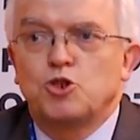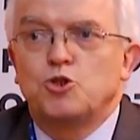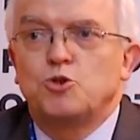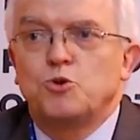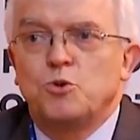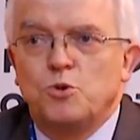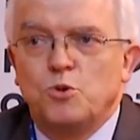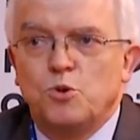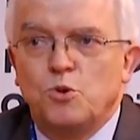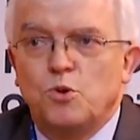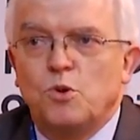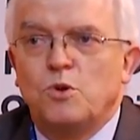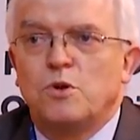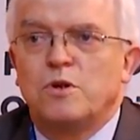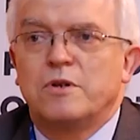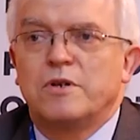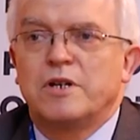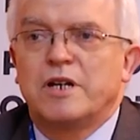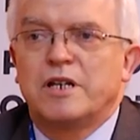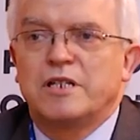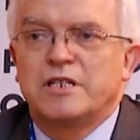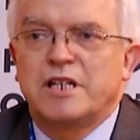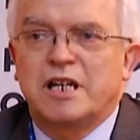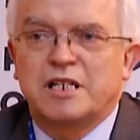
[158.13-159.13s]
to
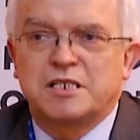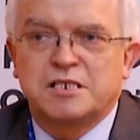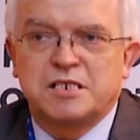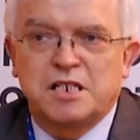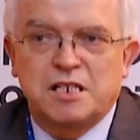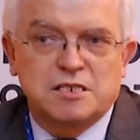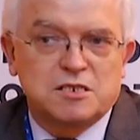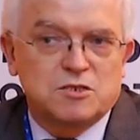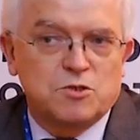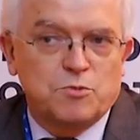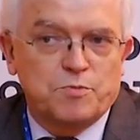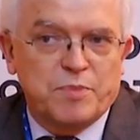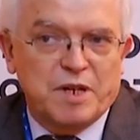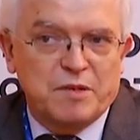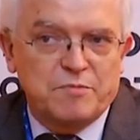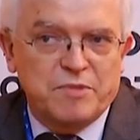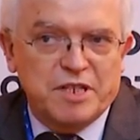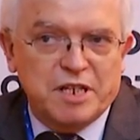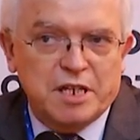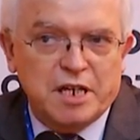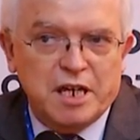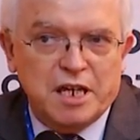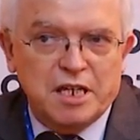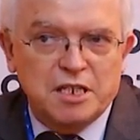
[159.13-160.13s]
access to
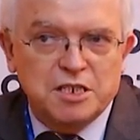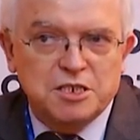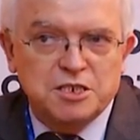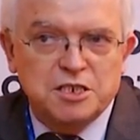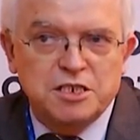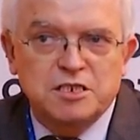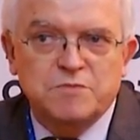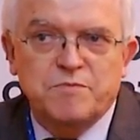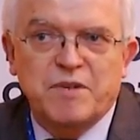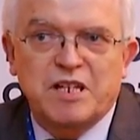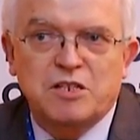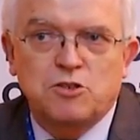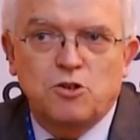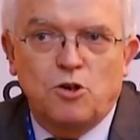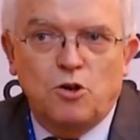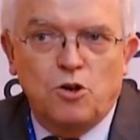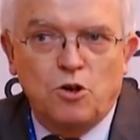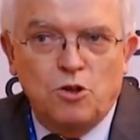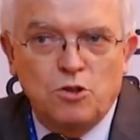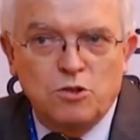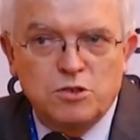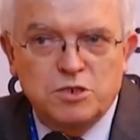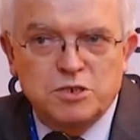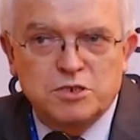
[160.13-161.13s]
publications, but
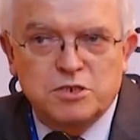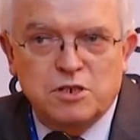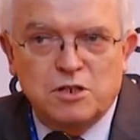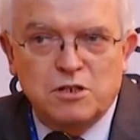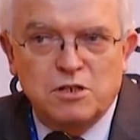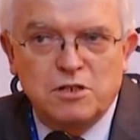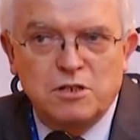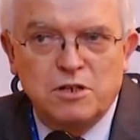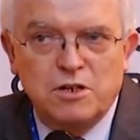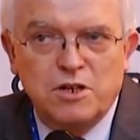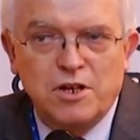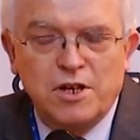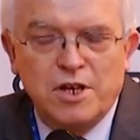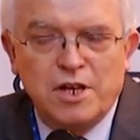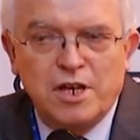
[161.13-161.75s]
also